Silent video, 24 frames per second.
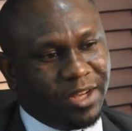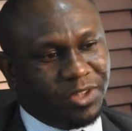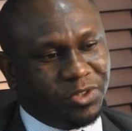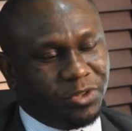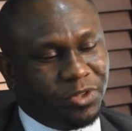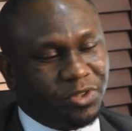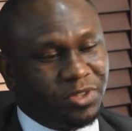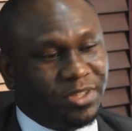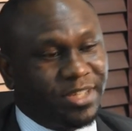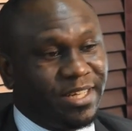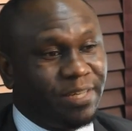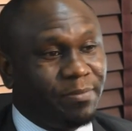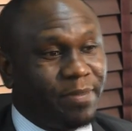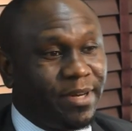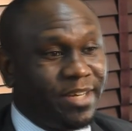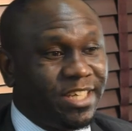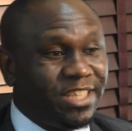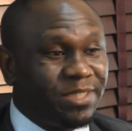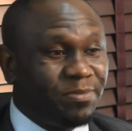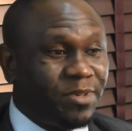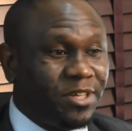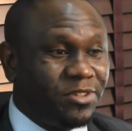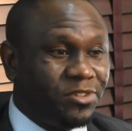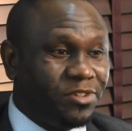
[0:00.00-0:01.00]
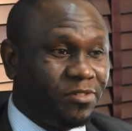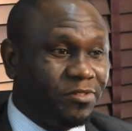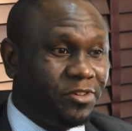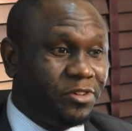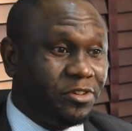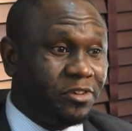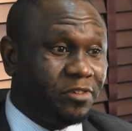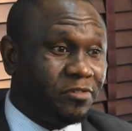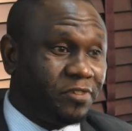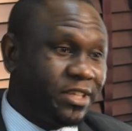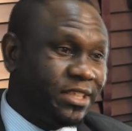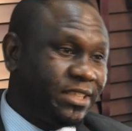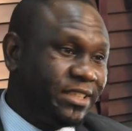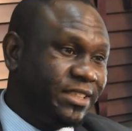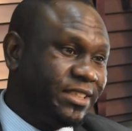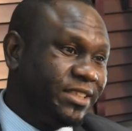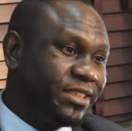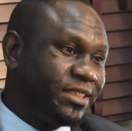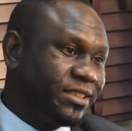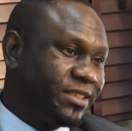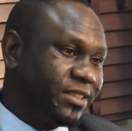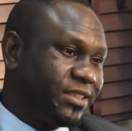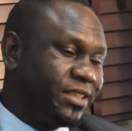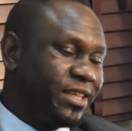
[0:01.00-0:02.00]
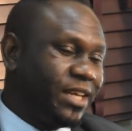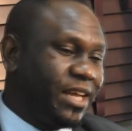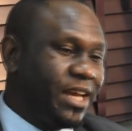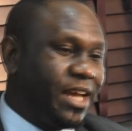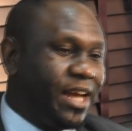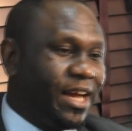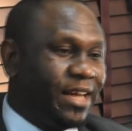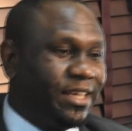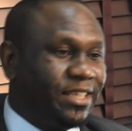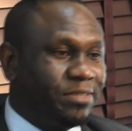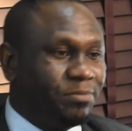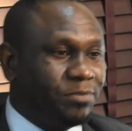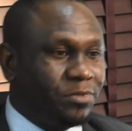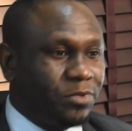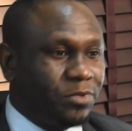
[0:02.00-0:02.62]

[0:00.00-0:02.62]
I also want to thank the management of the university and